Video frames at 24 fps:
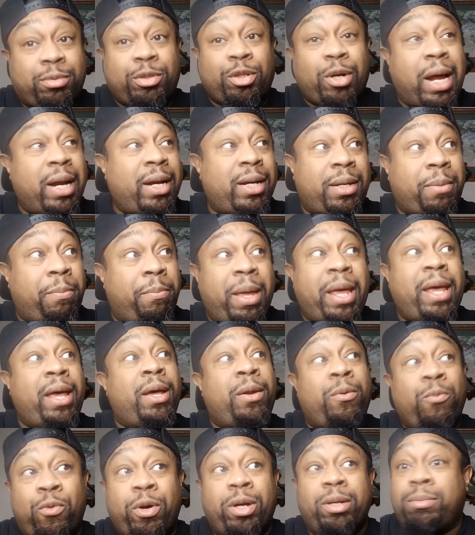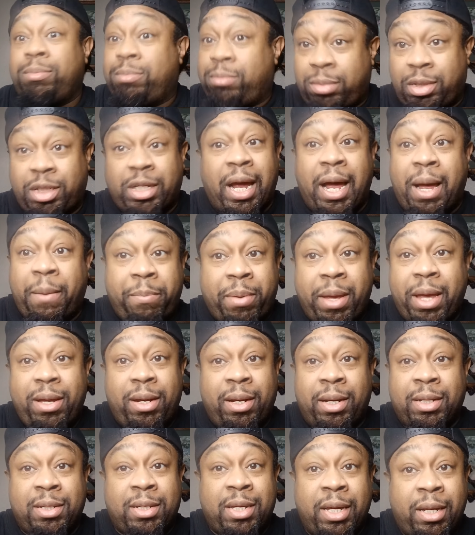try to demand what Sean
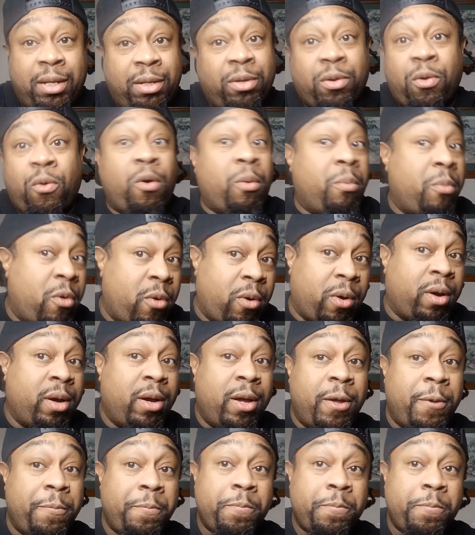Payton is getting or more.